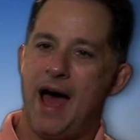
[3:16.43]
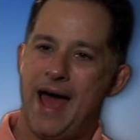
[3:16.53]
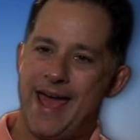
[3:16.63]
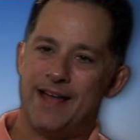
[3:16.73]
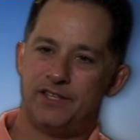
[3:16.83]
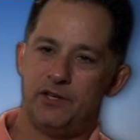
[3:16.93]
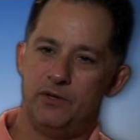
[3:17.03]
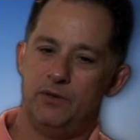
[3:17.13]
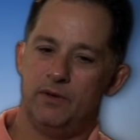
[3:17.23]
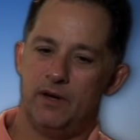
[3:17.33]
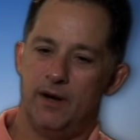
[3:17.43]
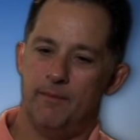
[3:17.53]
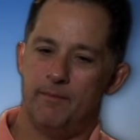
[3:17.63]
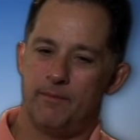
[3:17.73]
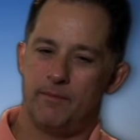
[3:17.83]
I had to,
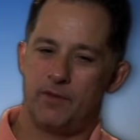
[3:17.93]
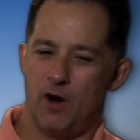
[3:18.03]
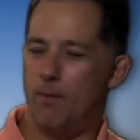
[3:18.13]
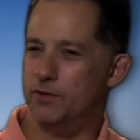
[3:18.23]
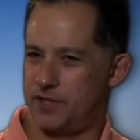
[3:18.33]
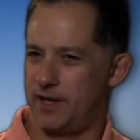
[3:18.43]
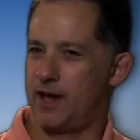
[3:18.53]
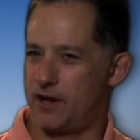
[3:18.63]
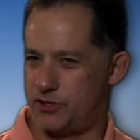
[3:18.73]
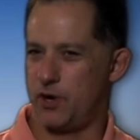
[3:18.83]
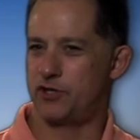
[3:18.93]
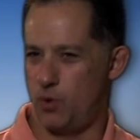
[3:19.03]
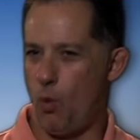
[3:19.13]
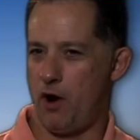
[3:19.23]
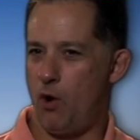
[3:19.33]
almost like a
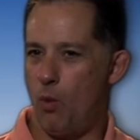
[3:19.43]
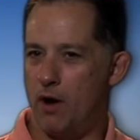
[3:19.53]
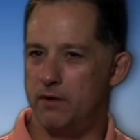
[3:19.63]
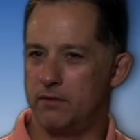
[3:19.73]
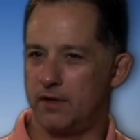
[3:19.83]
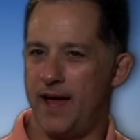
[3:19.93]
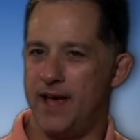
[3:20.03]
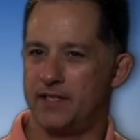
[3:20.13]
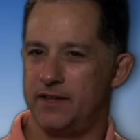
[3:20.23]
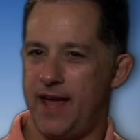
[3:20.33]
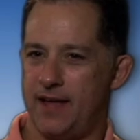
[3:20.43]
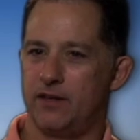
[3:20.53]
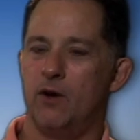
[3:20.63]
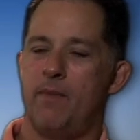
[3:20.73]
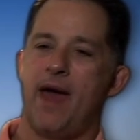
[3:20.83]
construction 101 class, and they had
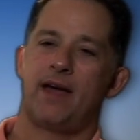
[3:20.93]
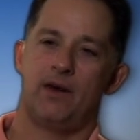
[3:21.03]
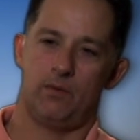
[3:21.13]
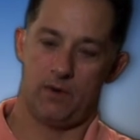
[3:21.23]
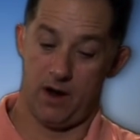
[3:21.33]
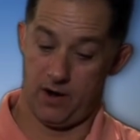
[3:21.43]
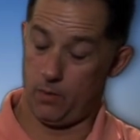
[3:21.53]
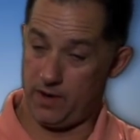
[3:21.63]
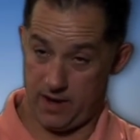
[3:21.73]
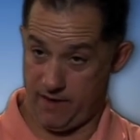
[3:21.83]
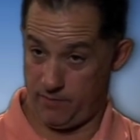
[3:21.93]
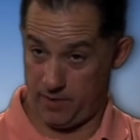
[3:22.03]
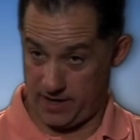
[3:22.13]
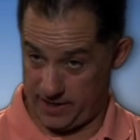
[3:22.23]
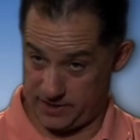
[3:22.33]
to go back and, all right,
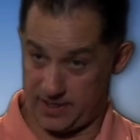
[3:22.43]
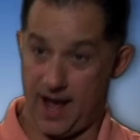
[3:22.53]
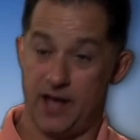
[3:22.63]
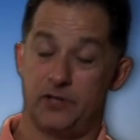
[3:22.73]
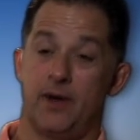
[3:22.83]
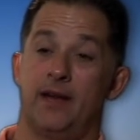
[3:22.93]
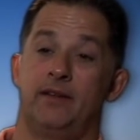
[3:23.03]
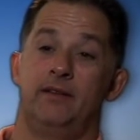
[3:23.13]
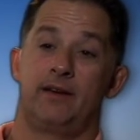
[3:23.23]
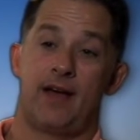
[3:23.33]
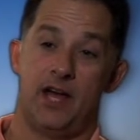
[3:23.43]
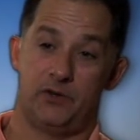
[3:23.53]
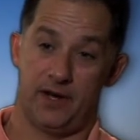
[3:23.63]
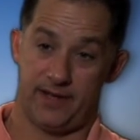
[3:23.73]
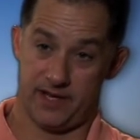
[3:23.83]
everybody needs a contract, and the
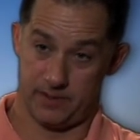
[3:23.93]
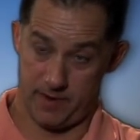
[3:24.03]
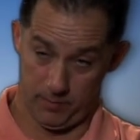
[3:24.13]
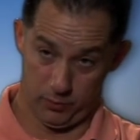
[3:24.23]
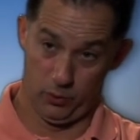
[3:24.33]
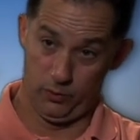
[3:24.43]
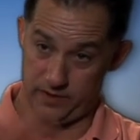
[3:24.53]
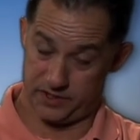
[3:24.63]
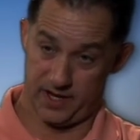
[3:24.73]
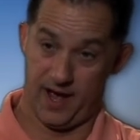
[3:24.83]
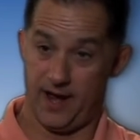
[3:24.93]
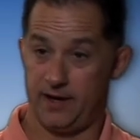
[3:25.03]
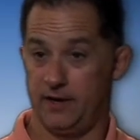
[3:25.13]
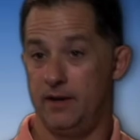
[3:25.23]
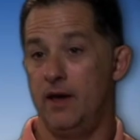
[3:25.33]
contract has to be approved and
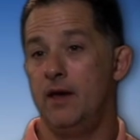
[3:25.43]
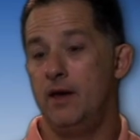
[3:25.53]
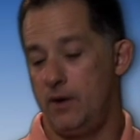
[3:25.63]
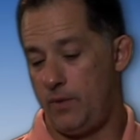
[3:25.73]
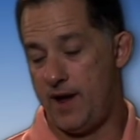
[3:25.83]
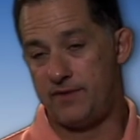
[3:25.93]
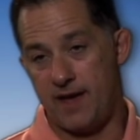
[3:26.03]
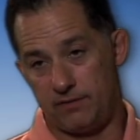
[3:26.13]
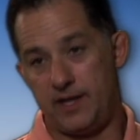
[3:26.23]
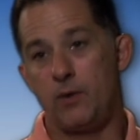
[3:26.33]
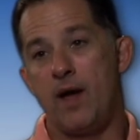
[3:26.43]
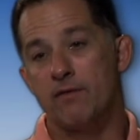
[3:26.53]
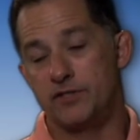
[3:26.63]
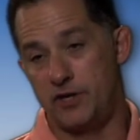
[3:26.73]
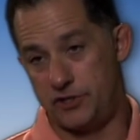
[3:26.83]
signed, and we have to have lien
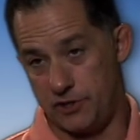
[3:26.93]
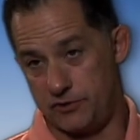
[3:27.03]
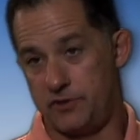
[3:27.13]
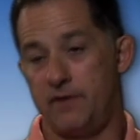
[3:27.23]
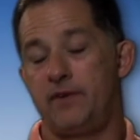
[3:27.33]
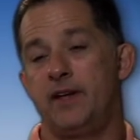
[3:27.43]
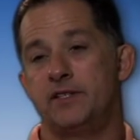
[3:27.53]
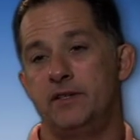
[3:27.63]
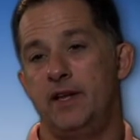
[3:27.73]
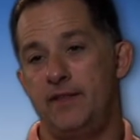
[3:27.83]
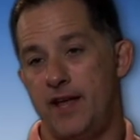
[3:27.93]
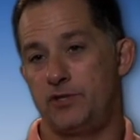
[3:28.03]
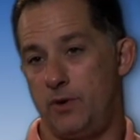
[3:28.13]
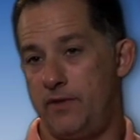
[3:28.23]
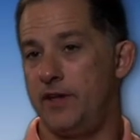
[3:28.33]
waivers and insurance certificates and that
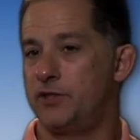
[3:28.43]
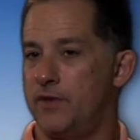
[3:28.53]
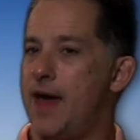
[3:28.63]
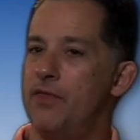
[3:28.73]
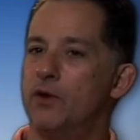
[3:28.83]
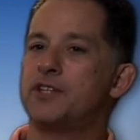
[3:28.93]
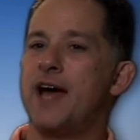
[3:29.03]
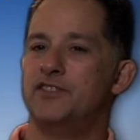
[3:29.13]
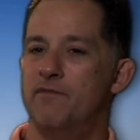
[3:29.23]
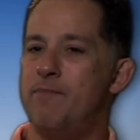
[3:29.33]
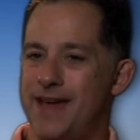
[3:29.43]
sort of thing. So those kinds of